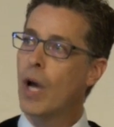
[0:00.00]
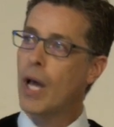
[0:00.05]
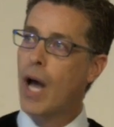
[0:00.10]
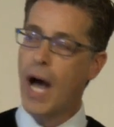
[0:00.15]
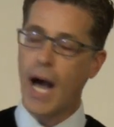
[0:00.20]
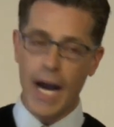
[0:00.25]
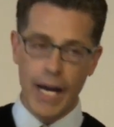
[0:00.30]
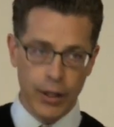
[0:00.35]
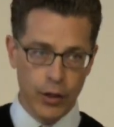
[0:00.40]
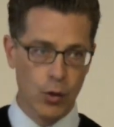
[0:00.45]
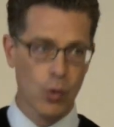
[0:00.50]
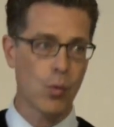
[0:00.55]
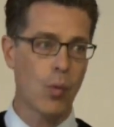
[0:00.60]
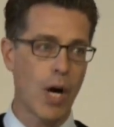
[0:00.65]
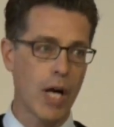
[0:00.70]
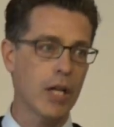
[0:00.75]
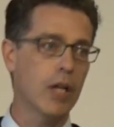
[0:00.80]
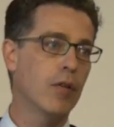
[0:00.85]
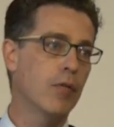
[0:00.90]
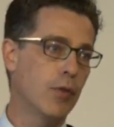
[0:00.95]
either
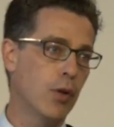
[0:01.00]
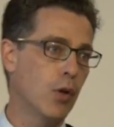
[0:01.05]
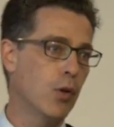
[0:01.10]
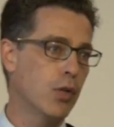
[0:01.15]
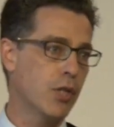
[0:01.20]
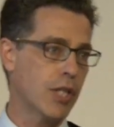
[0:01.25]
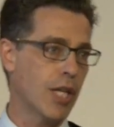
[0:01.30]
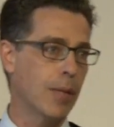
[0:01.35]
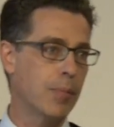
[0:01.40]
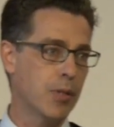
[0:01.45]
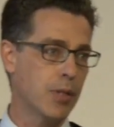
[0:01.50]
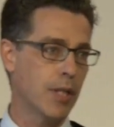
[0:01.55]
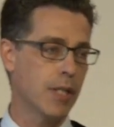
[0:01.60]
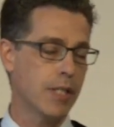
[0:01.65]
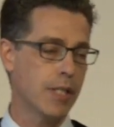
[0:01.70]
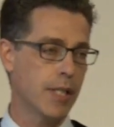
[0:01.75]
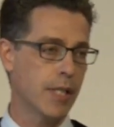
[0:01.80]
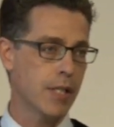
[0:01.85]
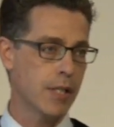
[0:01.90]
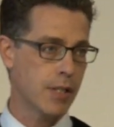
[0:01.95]
one of those
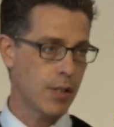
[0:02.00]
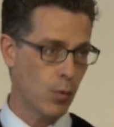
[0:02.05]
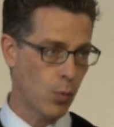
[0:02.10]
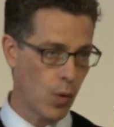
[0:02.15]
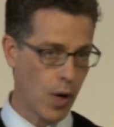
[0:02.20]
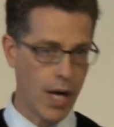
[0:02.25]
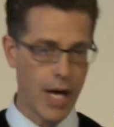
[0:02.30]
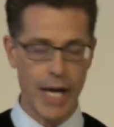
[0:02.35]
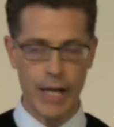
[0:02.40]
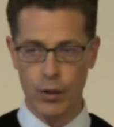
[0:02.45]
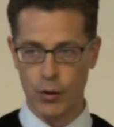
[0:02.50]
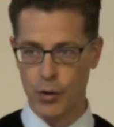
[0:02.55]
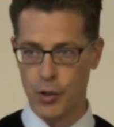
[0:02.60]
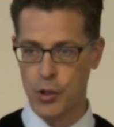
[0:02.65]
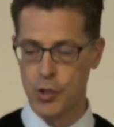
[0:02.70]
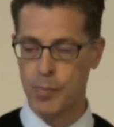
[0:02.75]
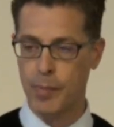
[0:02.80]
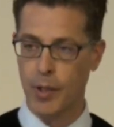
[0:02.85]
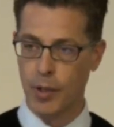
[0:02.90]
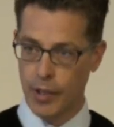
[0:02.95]
substances, the wine or
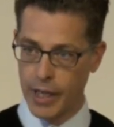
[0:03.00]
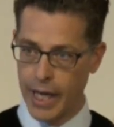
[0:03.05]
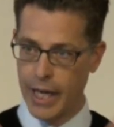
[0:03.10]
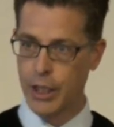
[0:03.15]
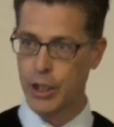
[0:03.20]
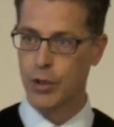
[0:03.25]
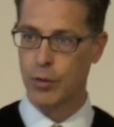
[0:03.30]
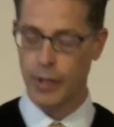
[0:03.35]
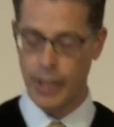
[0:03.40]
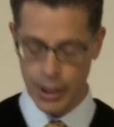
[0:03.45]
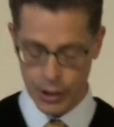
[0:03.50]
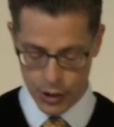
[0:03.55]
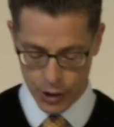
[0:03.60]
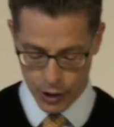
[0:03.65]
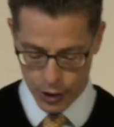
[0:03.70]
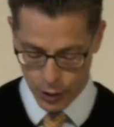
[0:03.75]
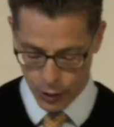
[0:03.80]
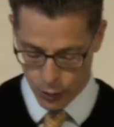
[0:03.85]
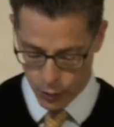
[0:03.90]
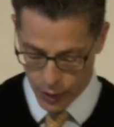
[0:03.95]
the spirit, enter
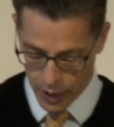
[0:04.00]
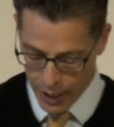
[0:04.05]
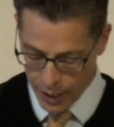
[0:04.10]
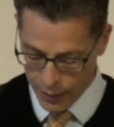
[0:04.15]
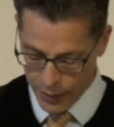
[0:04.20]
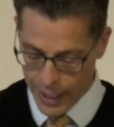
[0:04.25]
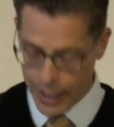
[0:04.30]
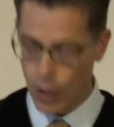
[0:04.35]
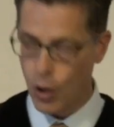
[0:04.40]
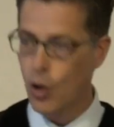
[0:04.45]
into you, they